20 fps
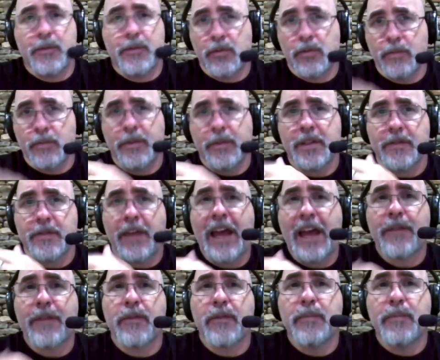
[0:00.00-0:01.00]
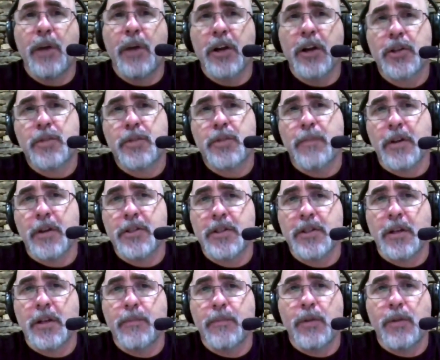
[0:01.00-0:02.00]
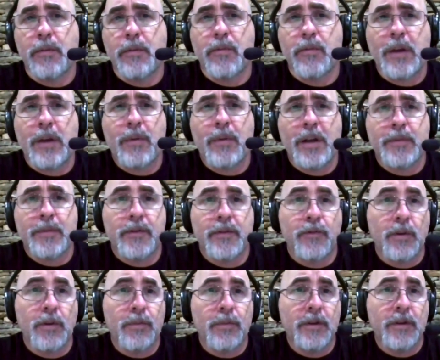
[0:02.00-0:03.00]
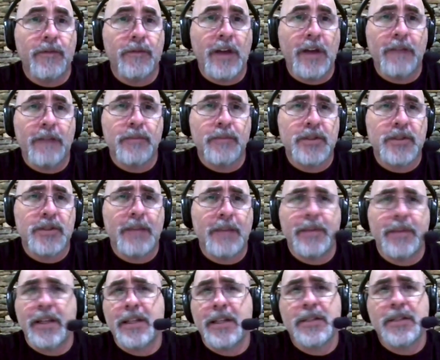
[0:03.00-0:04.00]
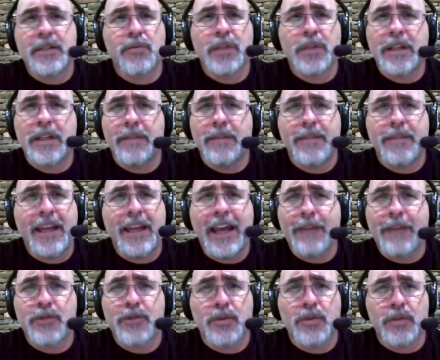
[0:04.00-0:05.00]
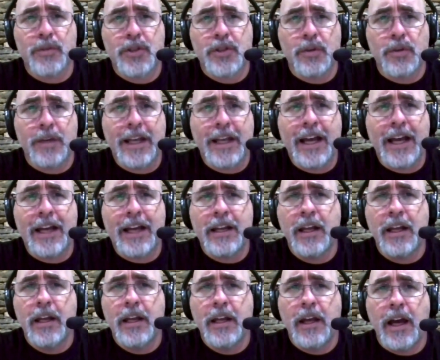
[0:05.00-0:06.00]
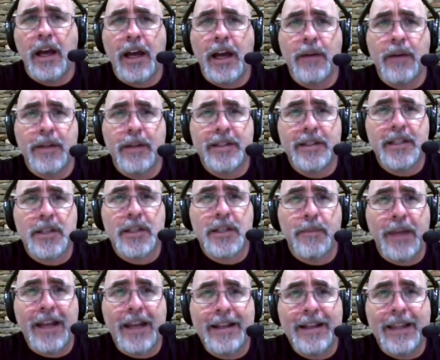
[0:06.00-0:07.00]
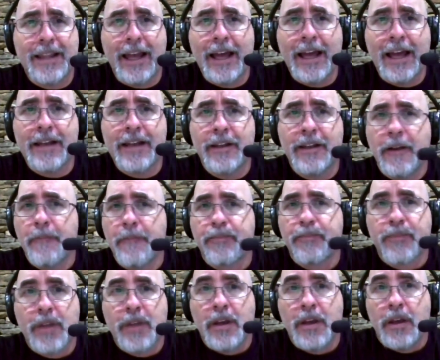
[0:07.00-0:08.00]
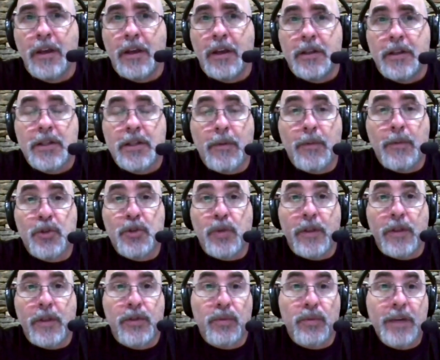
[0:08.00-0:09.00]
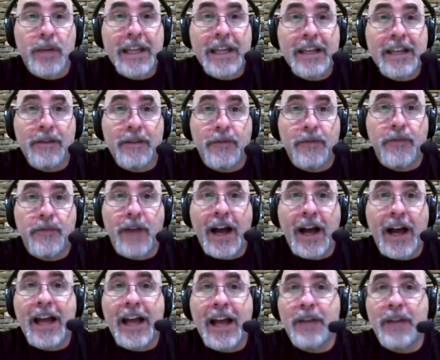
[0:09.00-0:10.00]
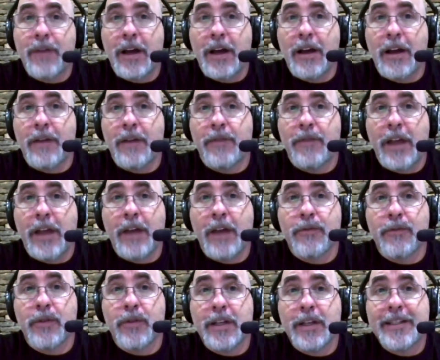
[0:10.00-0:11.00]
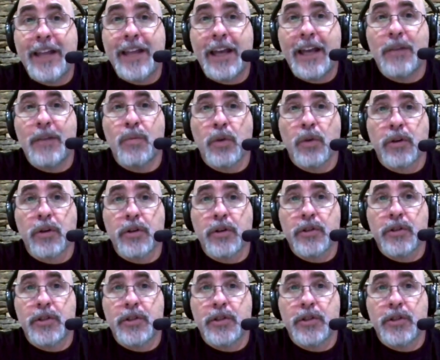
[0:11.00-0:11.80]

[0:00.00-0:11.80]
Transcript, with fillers: because of half of March, March's unemployment rate went up to 4.5 percent, but that doesn't really capture what's going on. I would anticipate that somewhere between three and five of every 10 workers